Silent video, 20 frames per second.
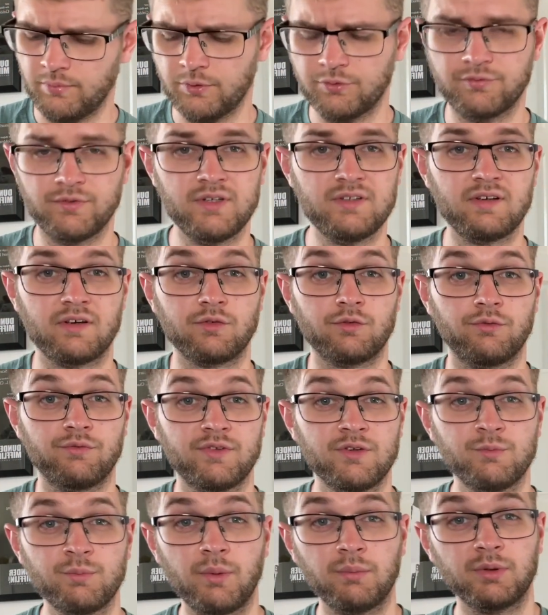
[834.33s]
Vtec,
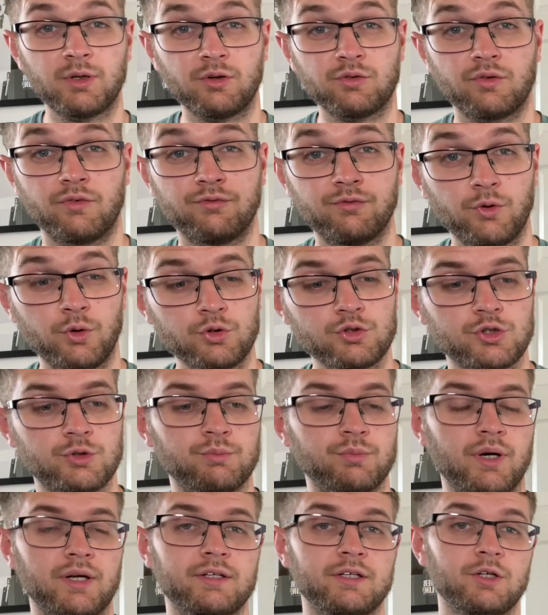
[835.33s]
this probably costs a fortune
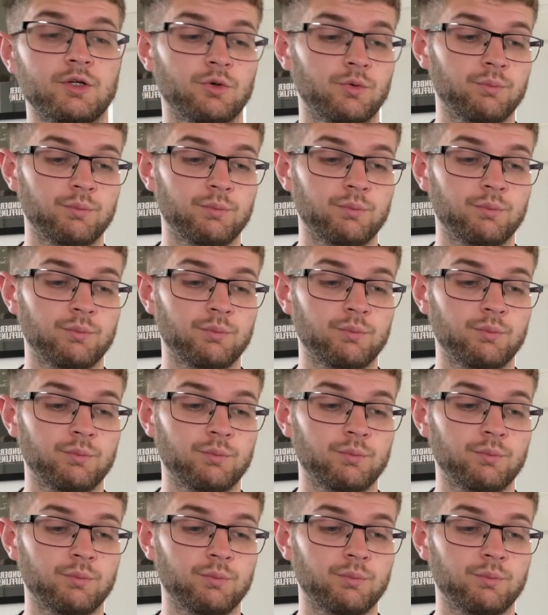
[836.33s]
brand new,